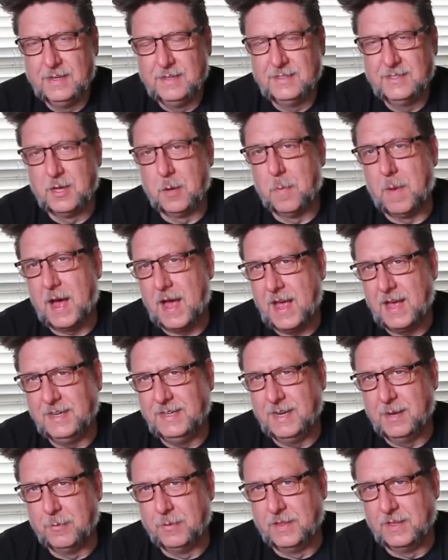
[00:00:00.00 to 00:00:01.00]
So my
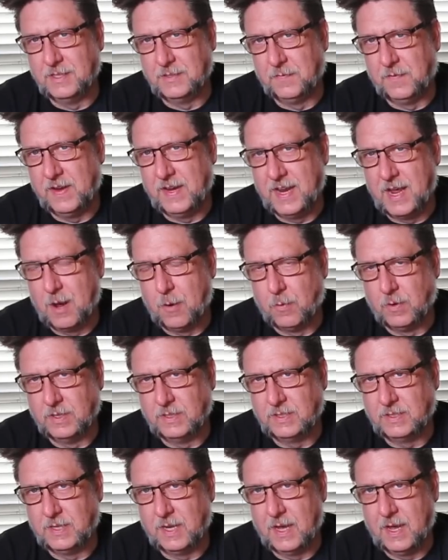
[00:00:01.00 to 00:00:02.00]
idea with this video
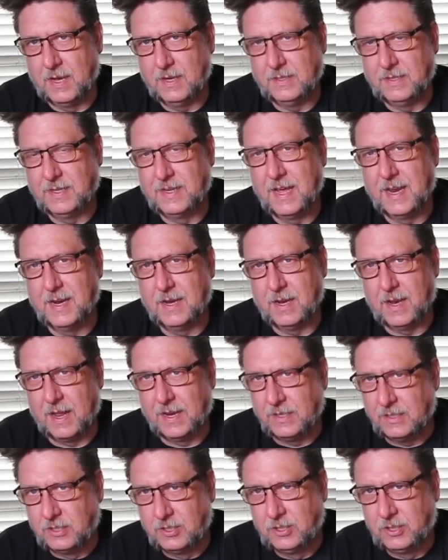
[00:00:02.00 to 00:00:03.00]
was to get it
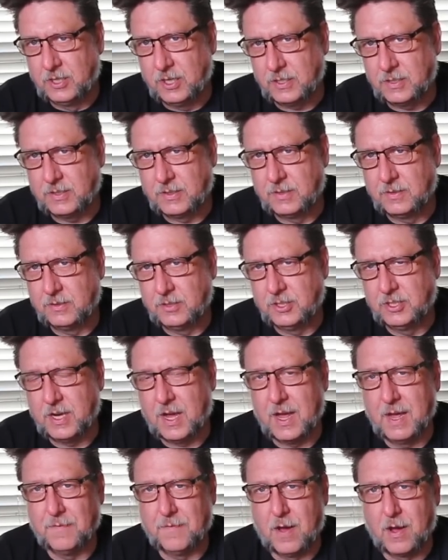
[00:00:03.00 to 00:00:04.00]
like just
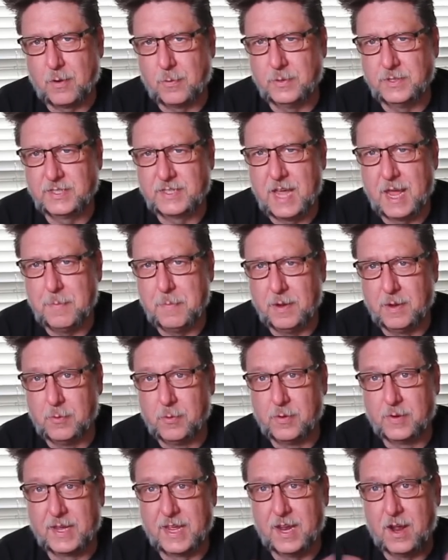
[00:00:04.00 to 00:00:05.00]
shy of aquascaping.
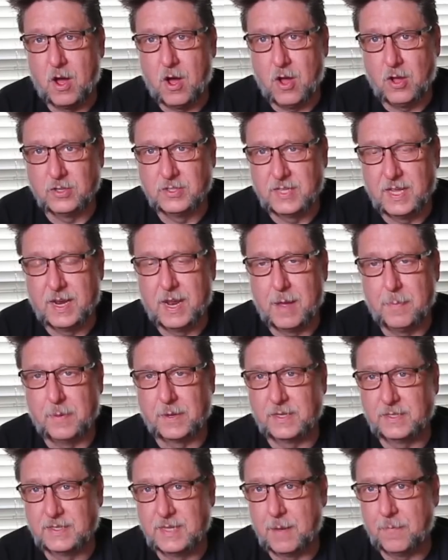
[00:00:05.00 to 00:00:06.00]
We'll get it all set up
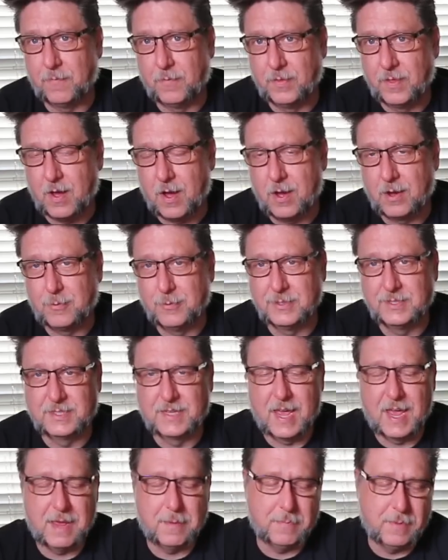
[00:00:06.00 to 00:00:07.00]
except for the
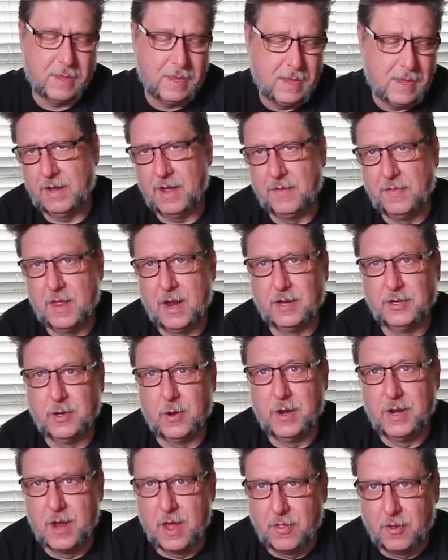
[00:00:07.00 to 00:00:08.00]
aquascape, and then I'll do
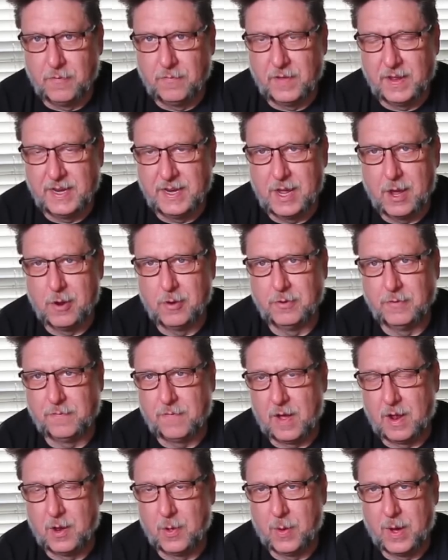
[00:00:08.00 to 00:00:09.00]
another video to
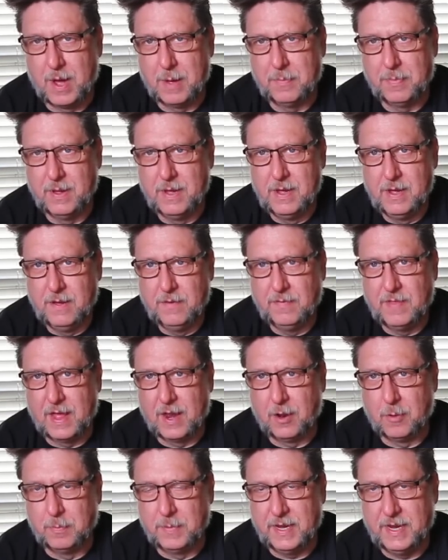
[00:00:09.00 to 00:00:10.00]
follow up.
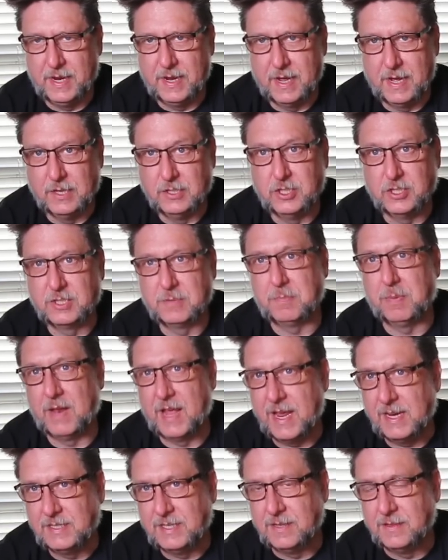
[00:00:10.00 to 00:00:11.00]
That'll be just
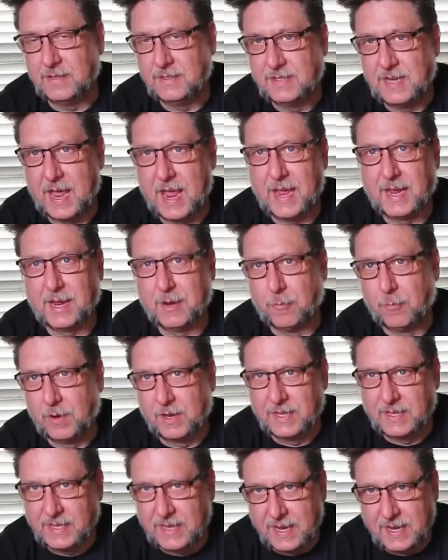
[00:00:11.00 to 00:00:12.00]
planting the tank and
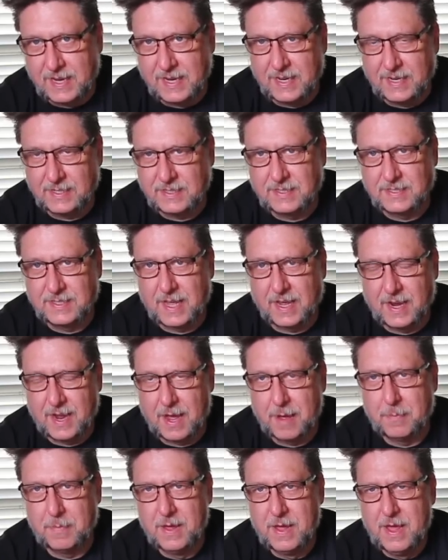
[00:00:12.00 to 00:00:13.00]
really getting it set
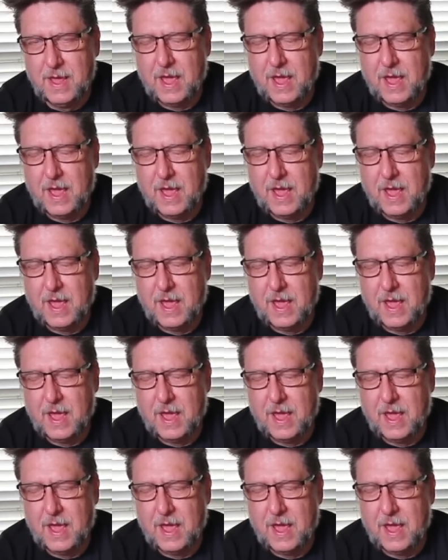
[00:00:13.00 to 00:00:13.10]
up.